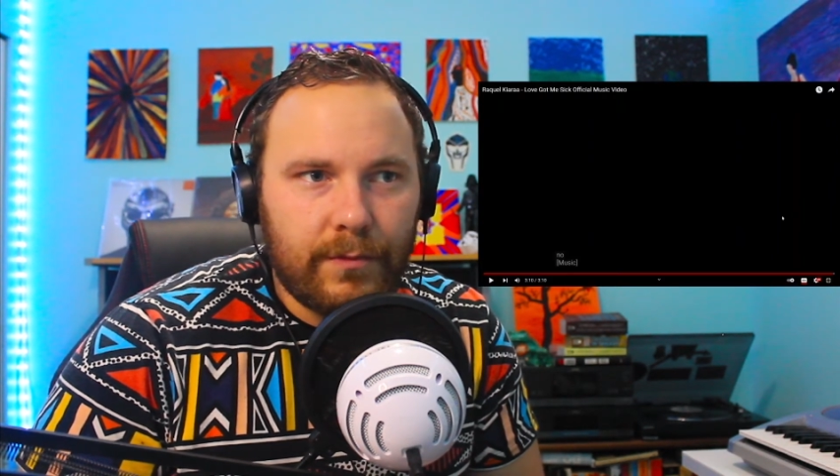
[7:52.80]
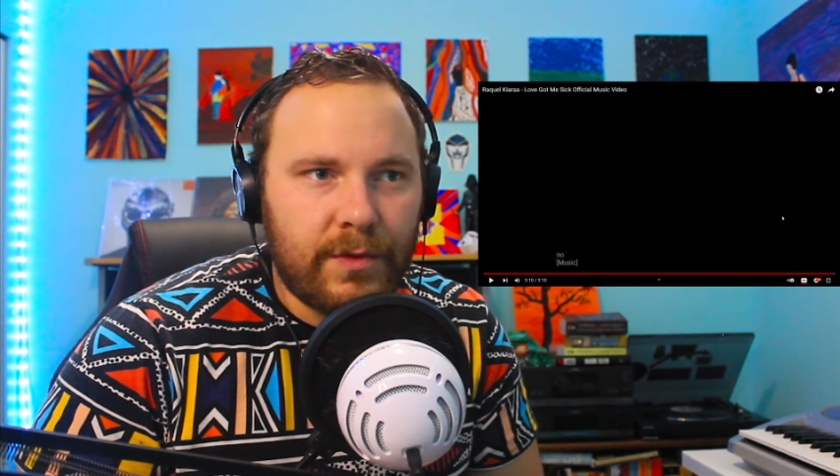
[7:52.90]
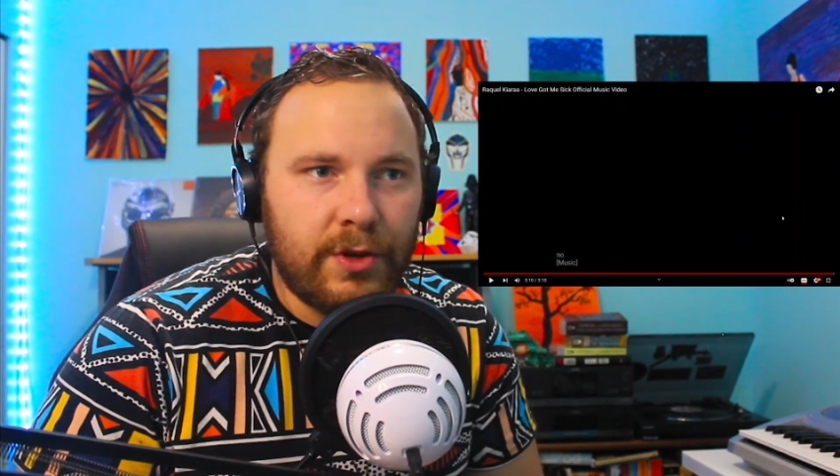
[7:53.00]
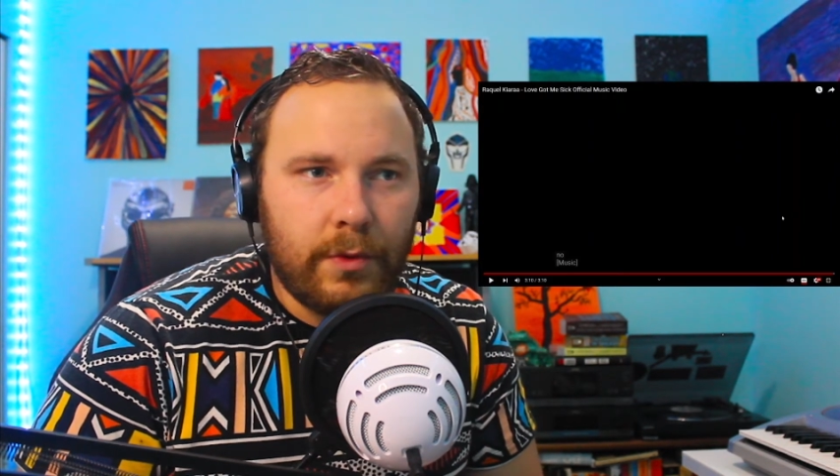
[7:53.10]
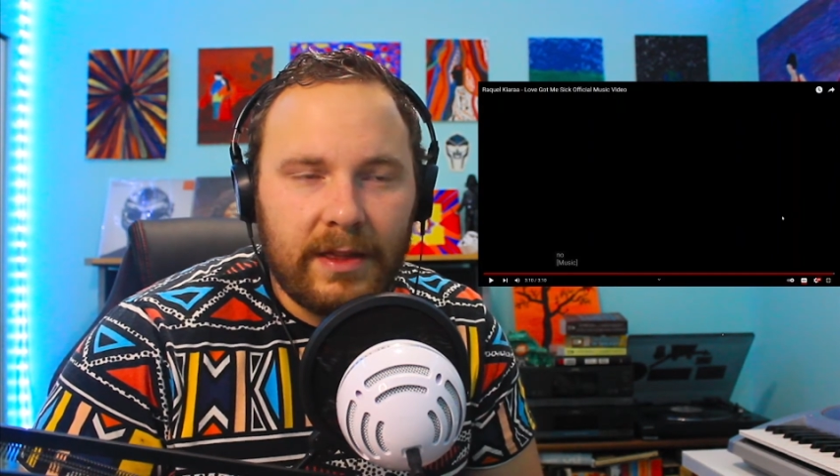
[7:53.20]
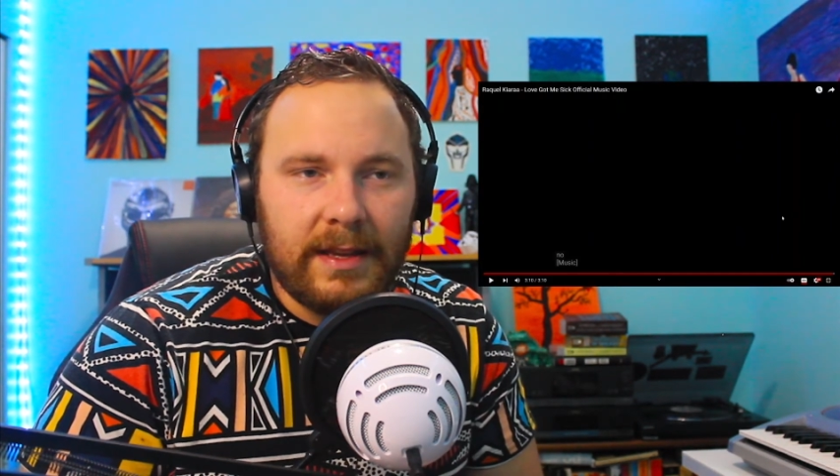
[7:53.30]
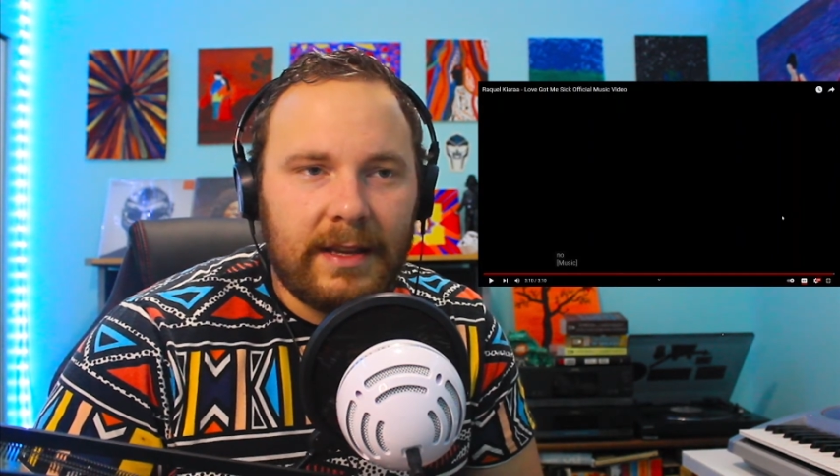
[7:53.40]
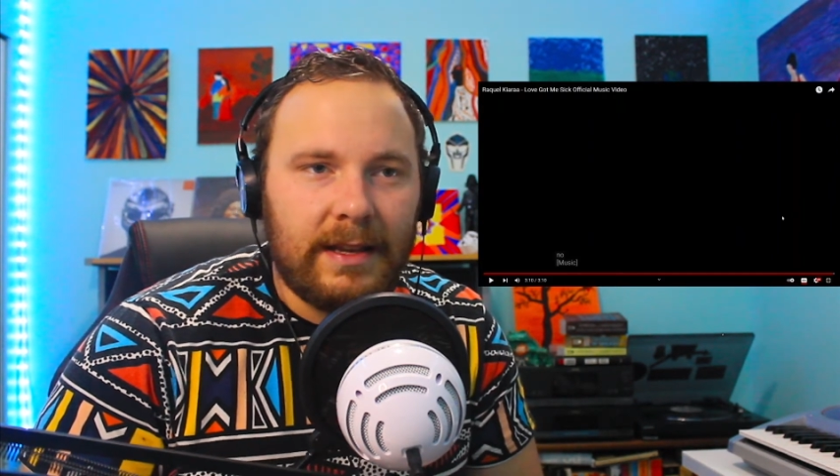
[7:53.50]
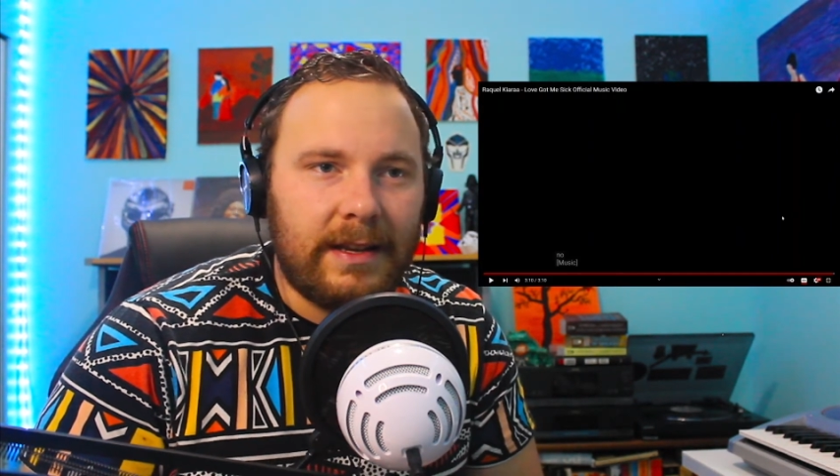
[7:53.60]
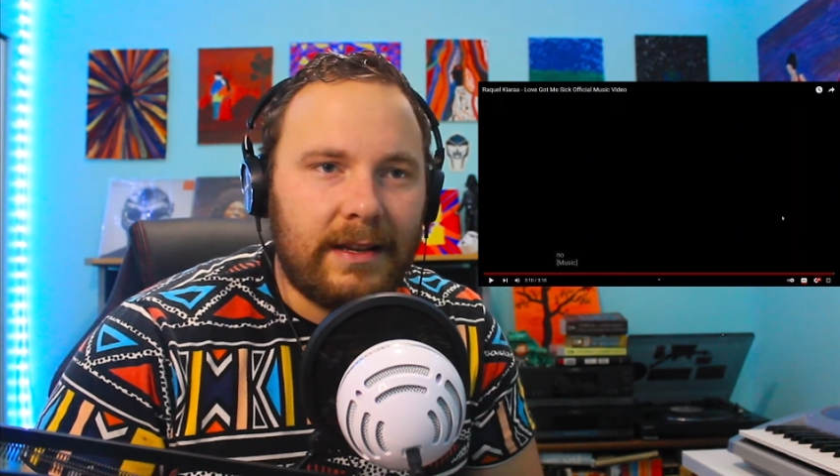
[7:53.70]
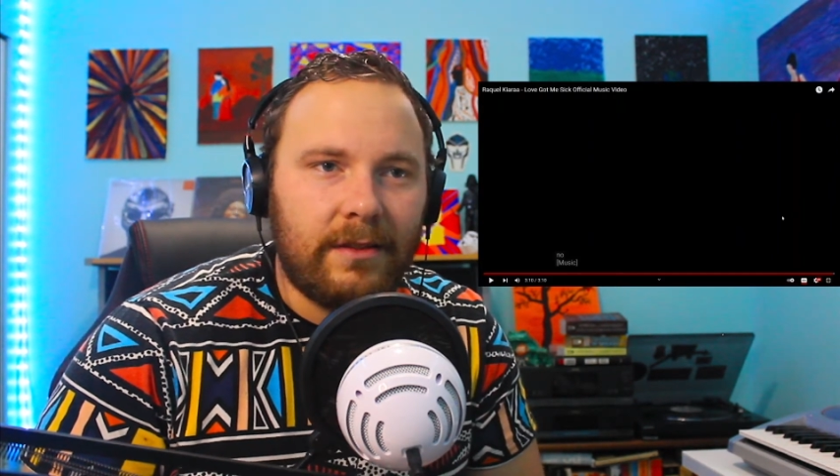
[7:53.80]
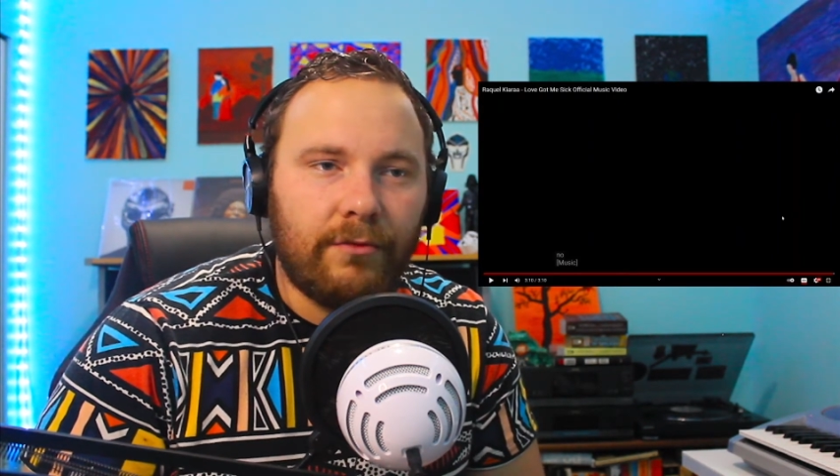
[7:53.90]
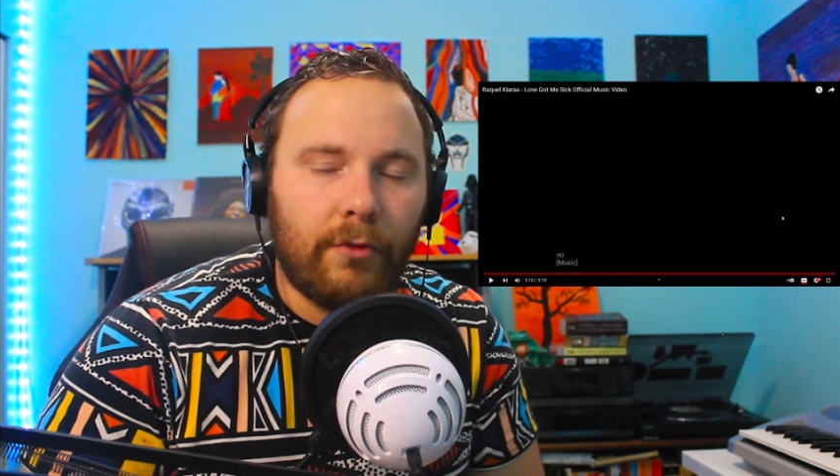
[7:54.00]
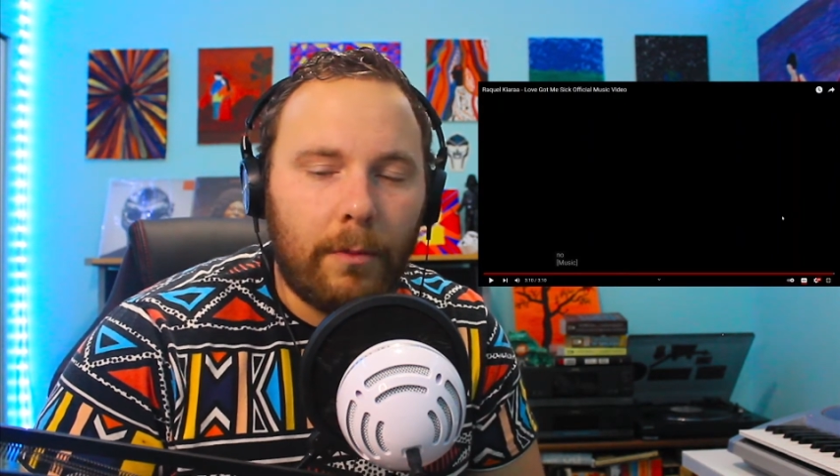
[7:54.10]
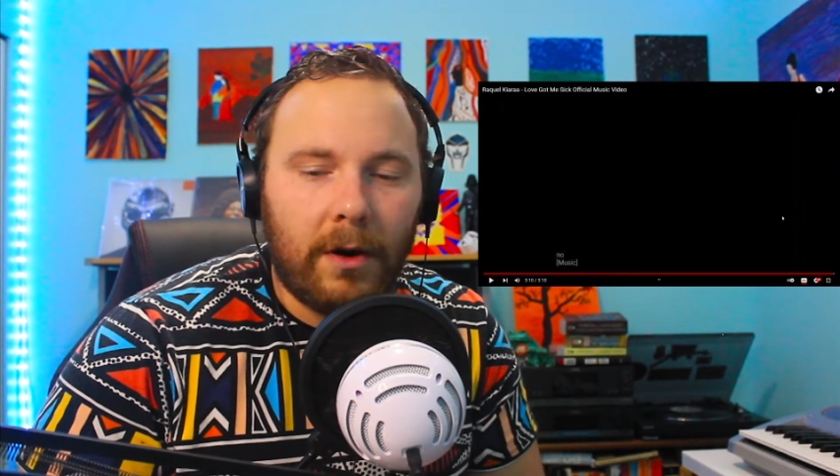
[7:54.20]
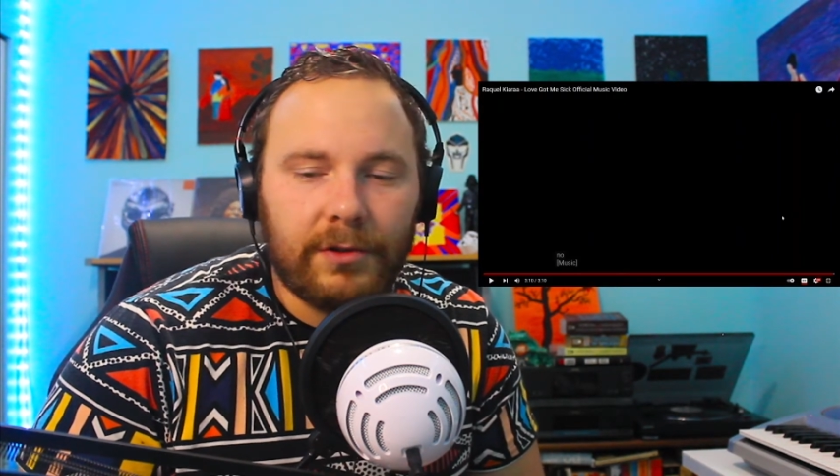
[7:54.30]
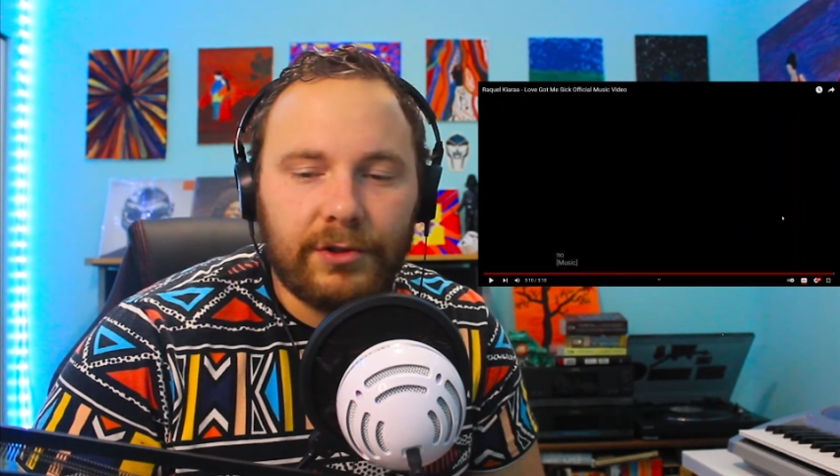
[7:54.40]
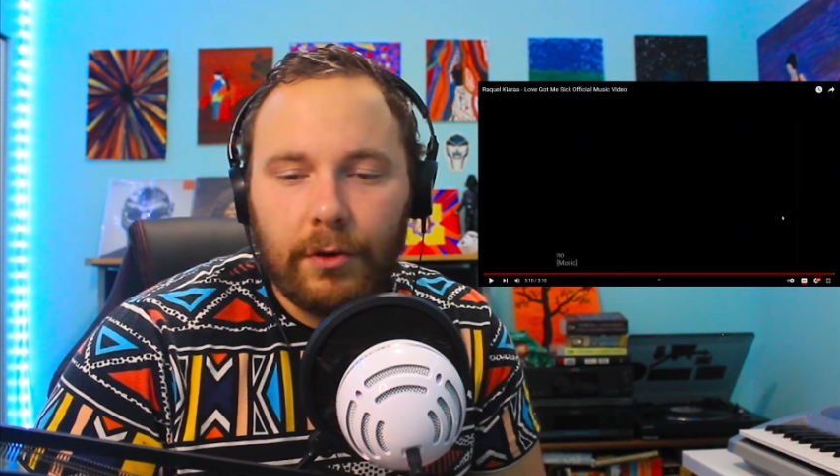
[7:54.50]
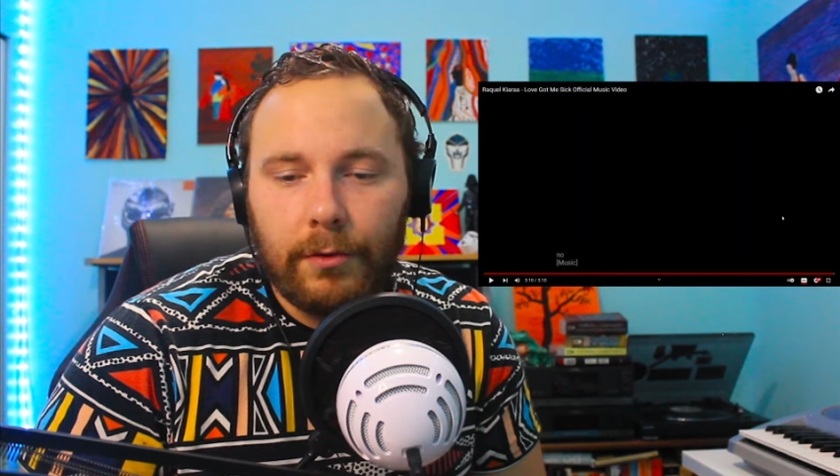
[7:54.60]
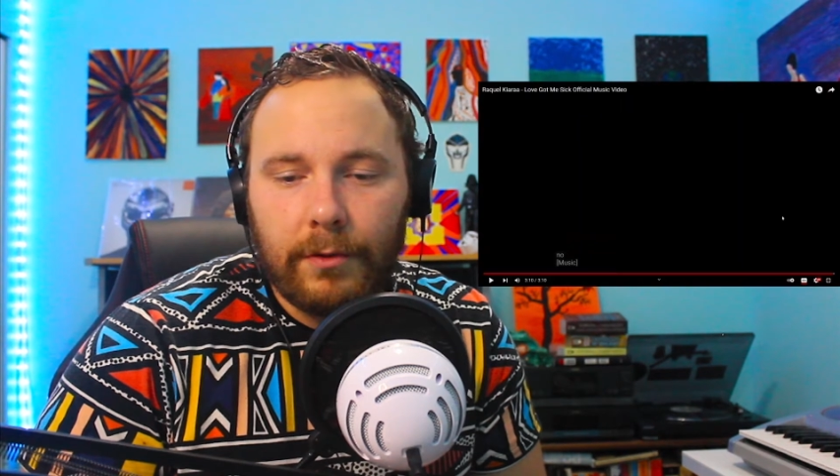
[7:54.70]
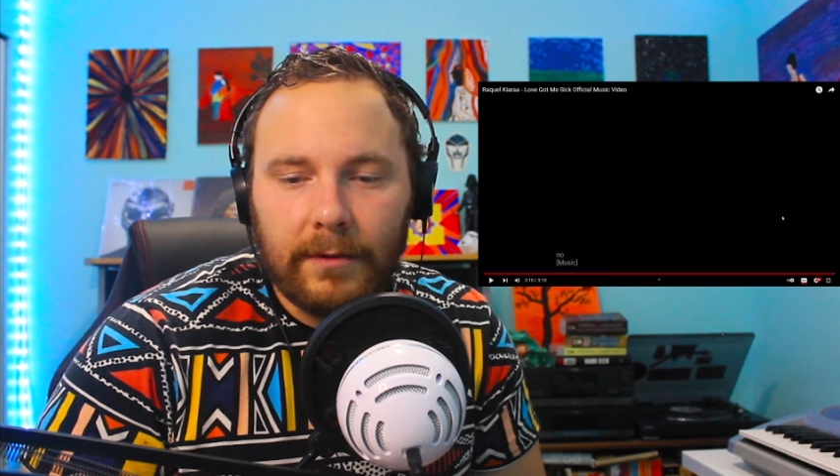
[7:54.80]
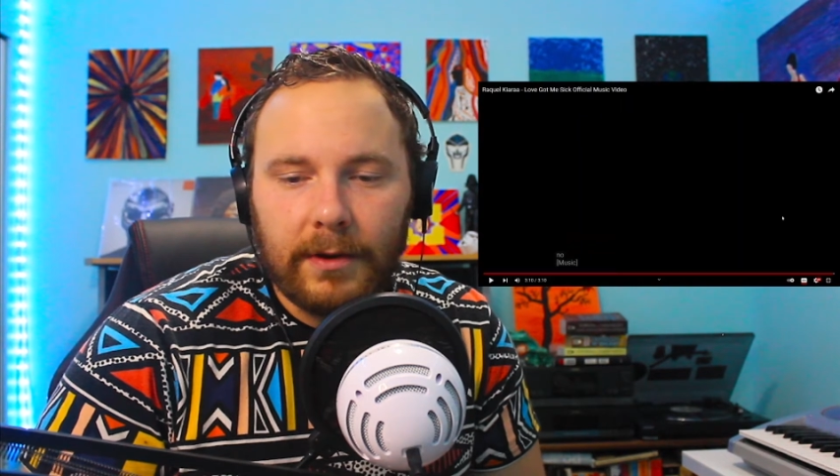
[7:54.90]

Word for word: doing the the robot drone every